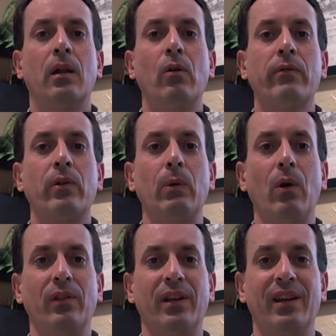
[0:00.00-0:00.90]
Hello
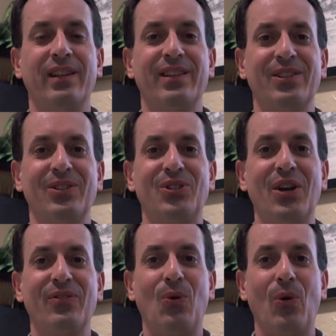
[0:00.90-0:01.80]
everyone, this is
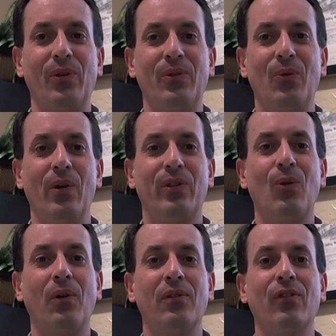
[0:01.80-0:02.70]
Jeff Gorton with
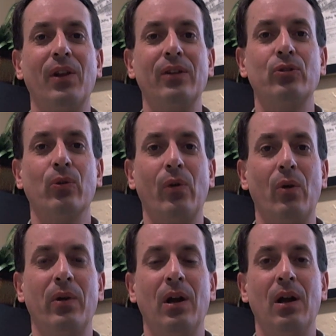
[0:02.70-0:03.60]
Gorton Financial
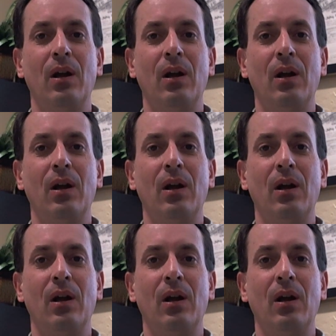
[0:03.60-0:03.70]
Group